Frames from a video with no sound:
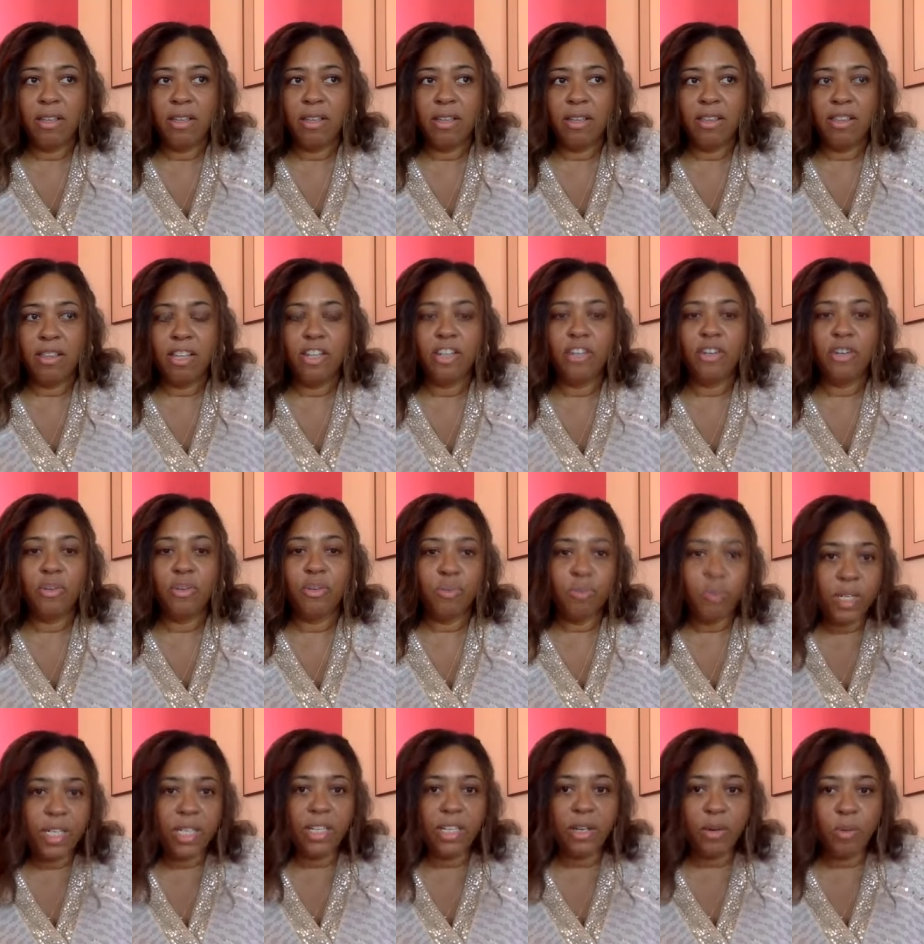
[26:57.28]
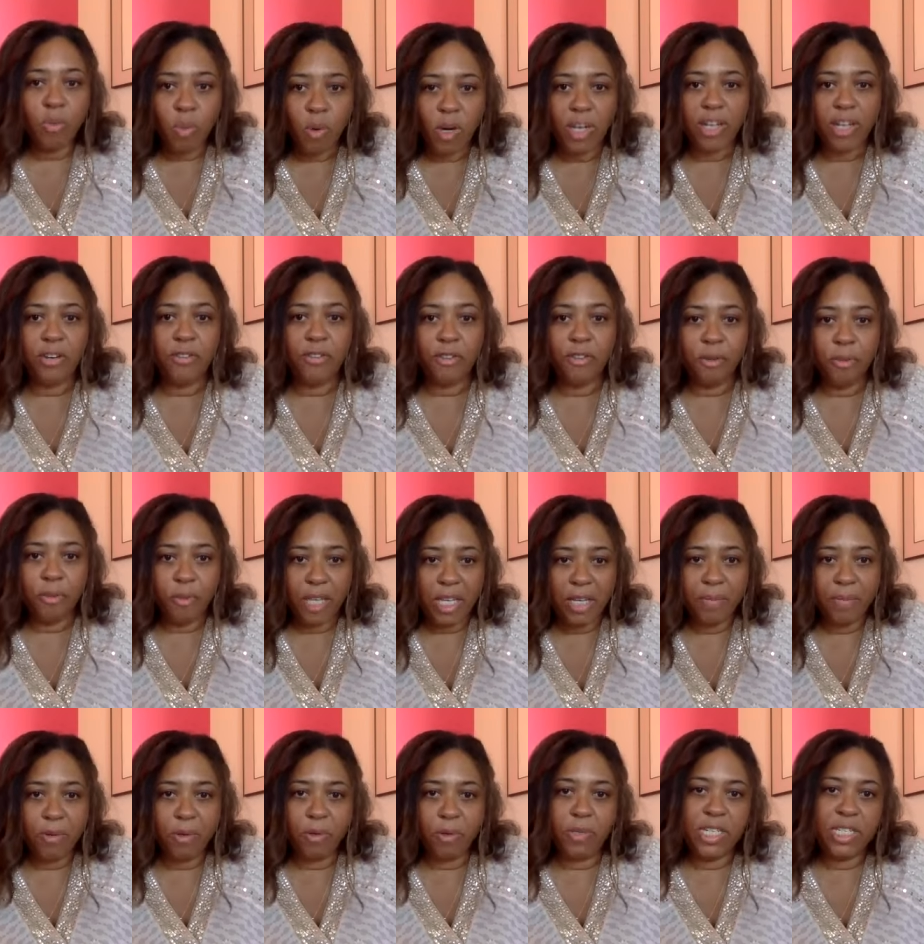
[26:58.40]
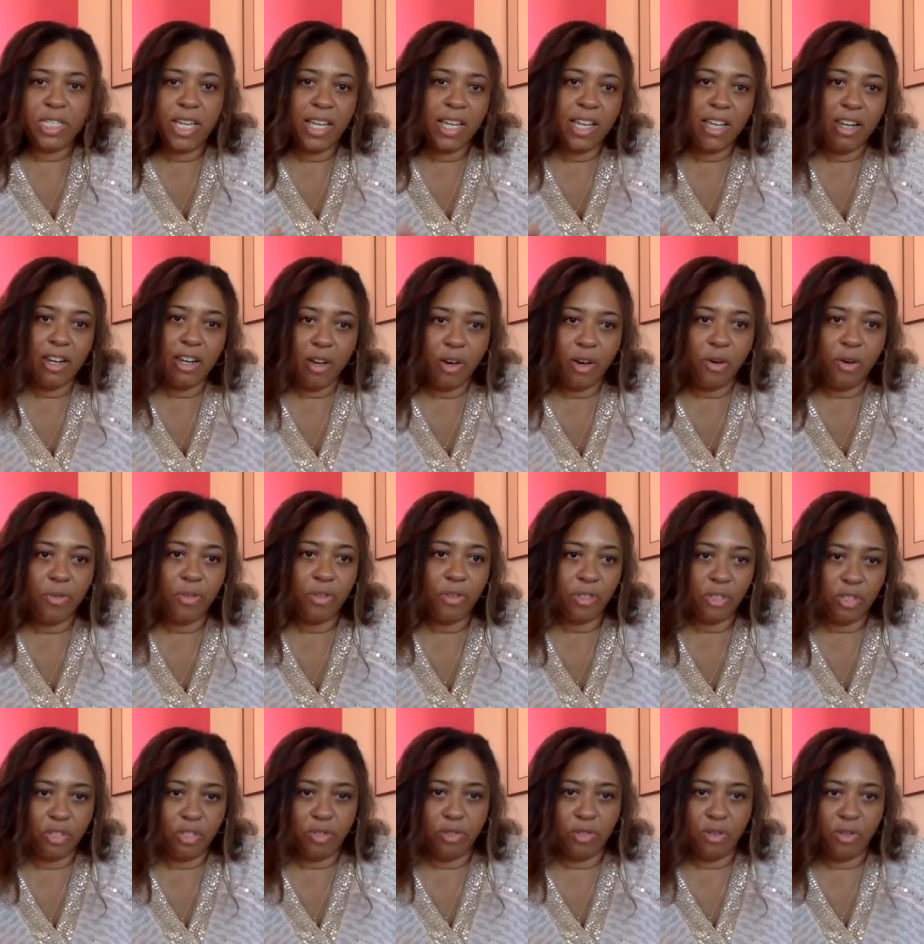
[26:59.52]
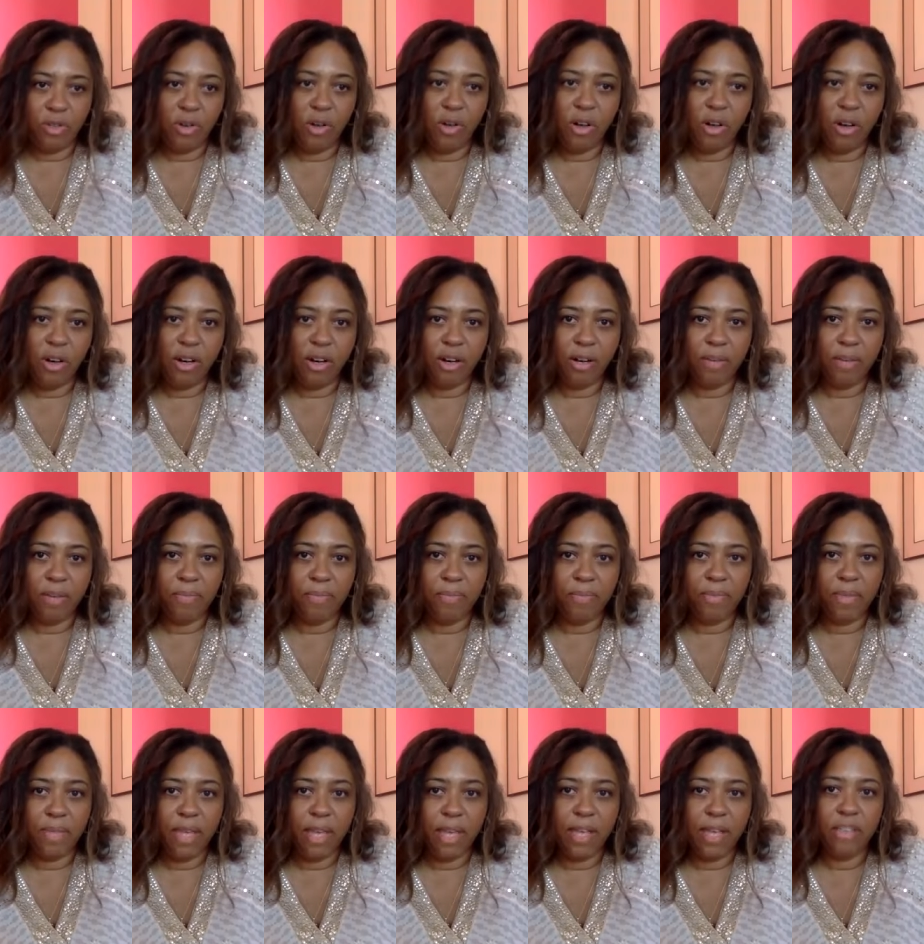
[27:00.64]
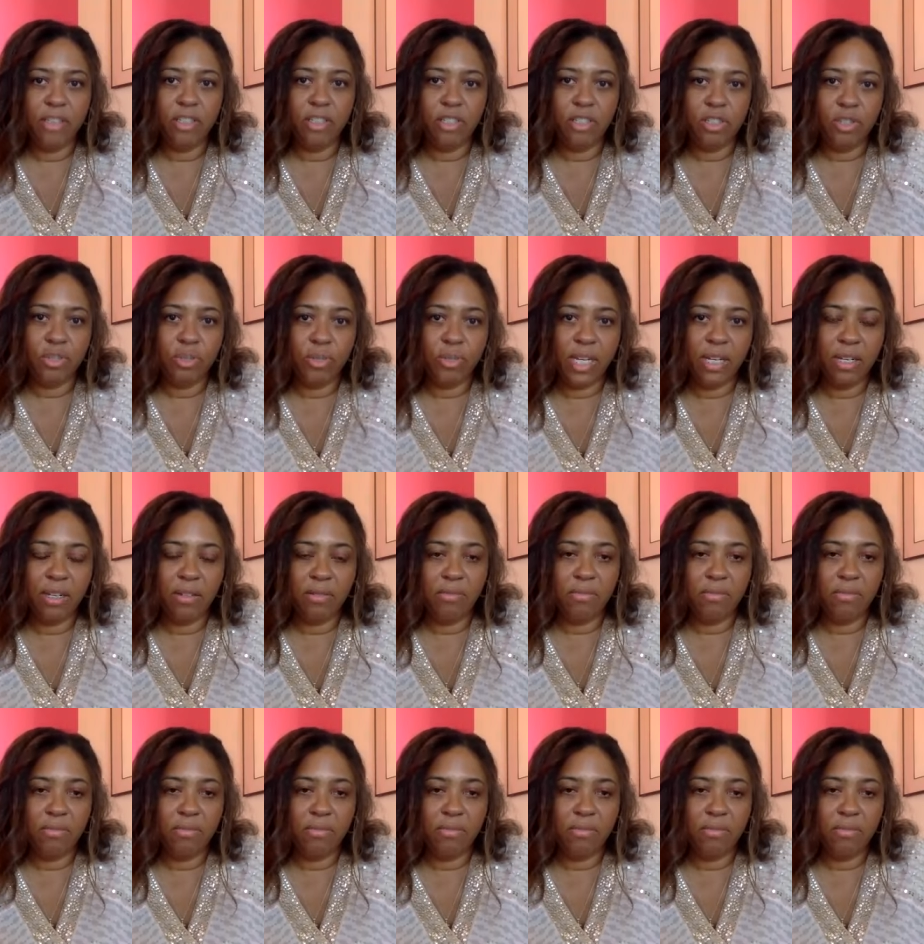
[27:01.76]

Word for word: they're really wonderful people. We take an oath to do no harm and to treat